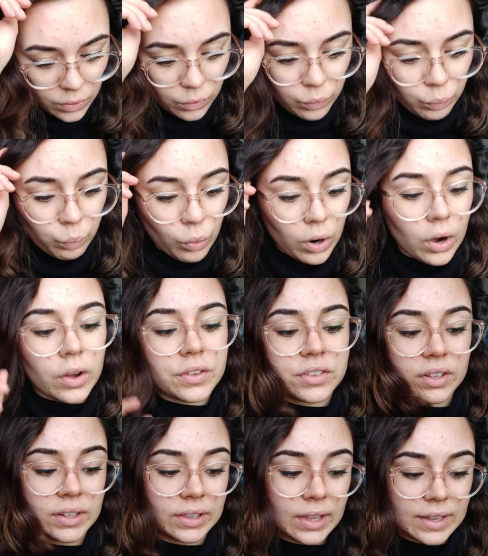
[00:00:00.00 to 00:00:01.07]
was
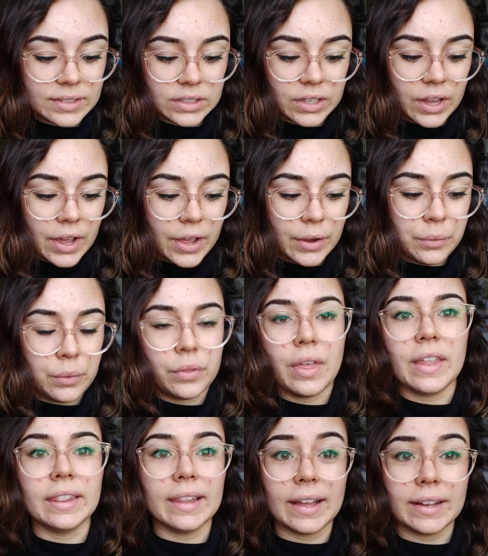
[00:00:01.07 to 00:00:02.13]
Glasgow,
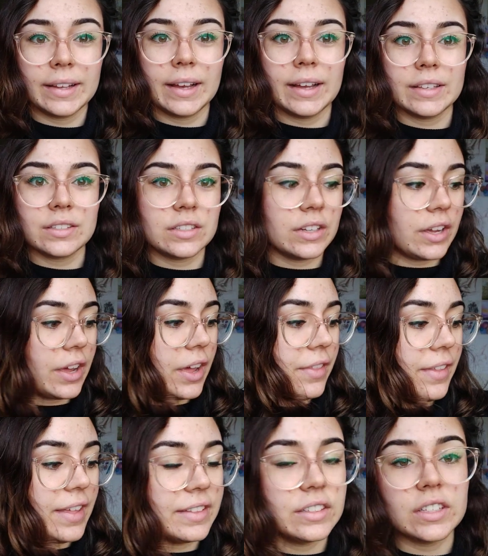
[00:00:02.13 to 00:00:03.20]
then Lancaster,
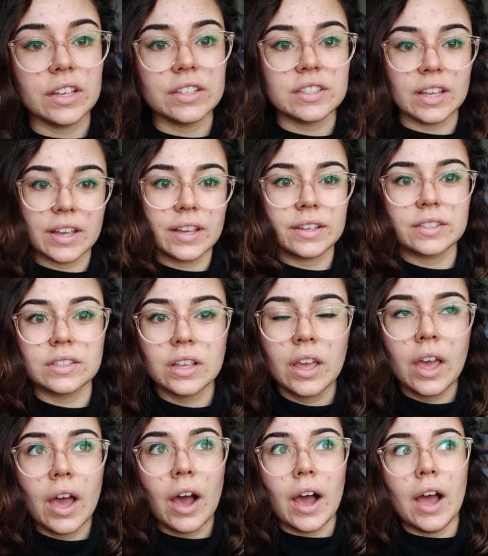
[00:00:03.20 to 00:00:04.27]
and then Sussex.
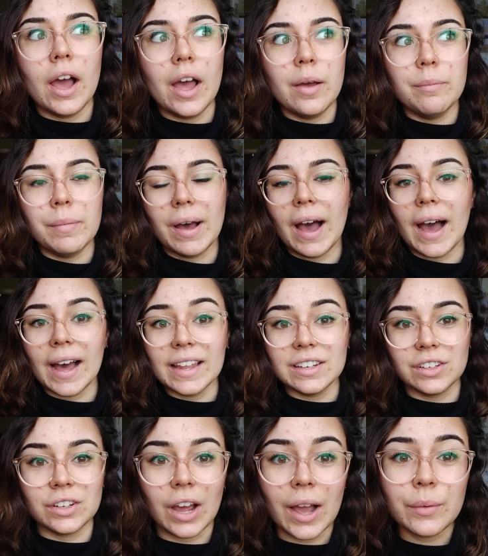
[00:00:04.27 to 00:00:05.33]
Um,
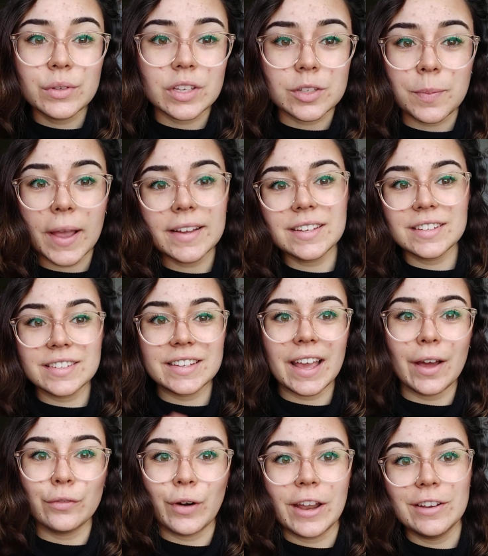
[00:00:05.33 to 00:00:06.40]
and I was expecting to
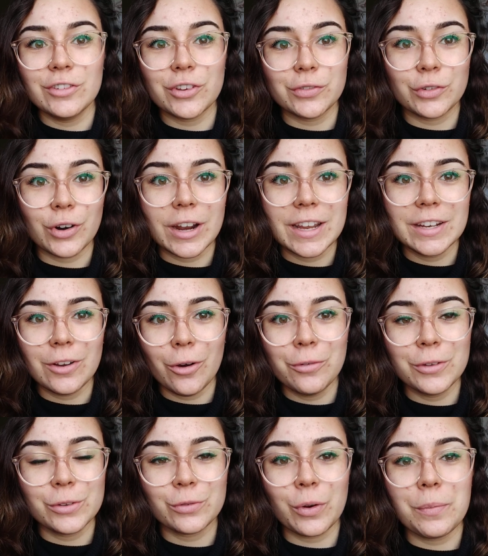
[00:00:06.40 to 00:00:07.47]
get a range of grade
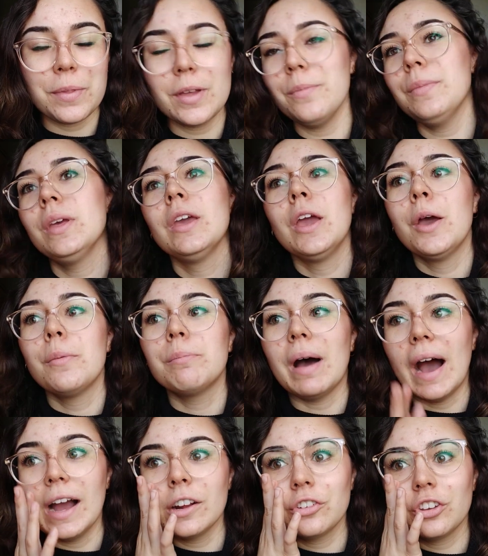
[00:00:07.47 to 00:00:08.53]
offers from them, but
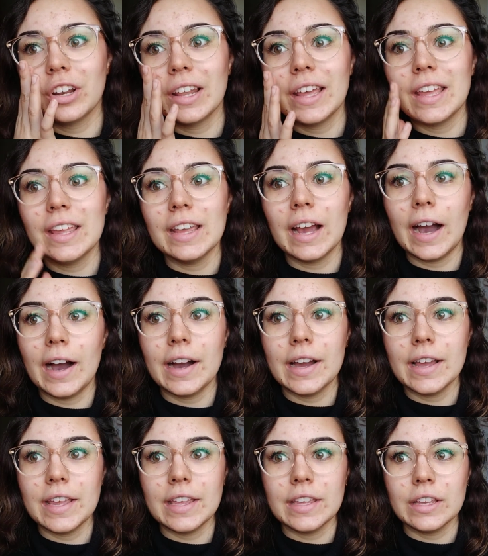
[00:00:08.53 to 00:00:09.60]
actually,
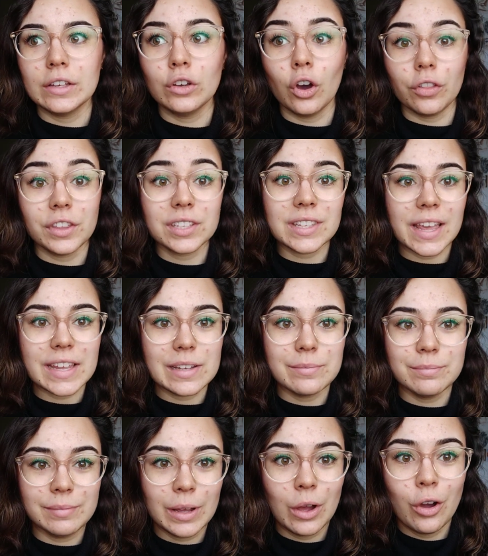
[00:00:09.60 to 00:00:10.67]
I got the
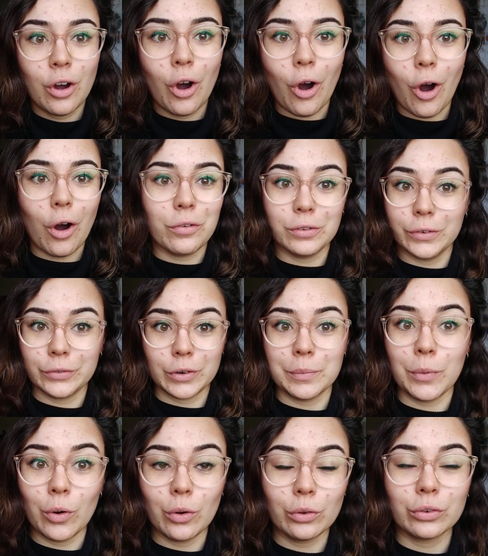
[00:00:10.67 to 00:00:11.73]
same offer
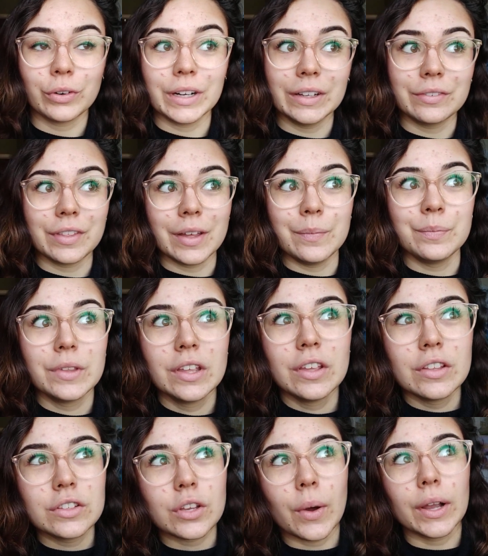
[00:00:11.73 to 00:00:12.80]
from all three of them.
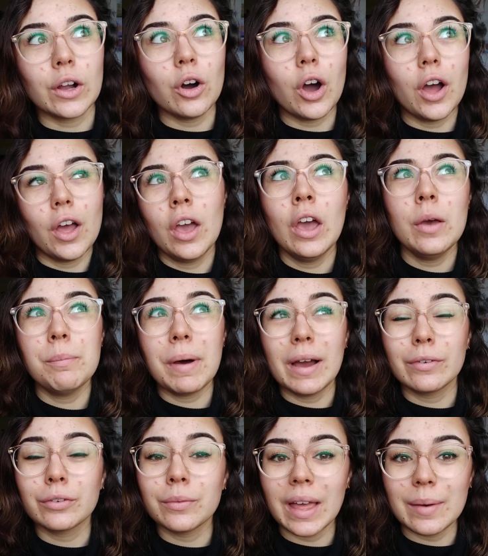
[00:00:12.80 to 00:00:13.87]
So I got heard
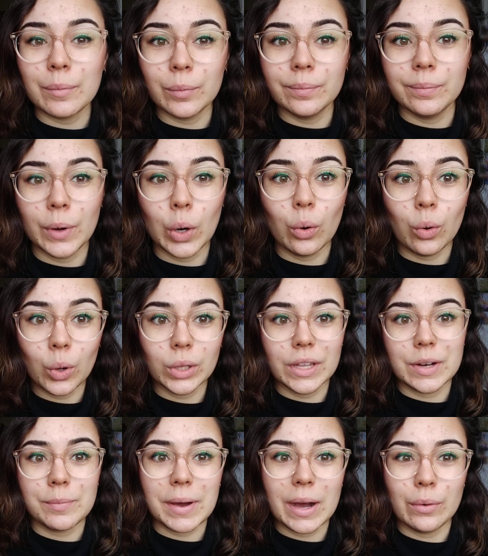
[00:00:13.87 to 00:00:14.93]
back from them all
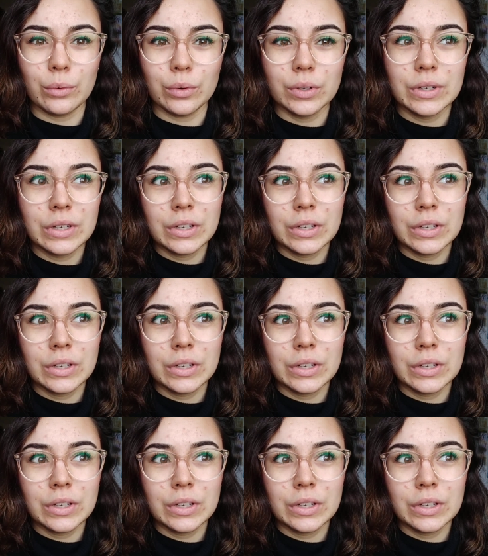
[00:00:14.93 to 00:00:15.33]
in about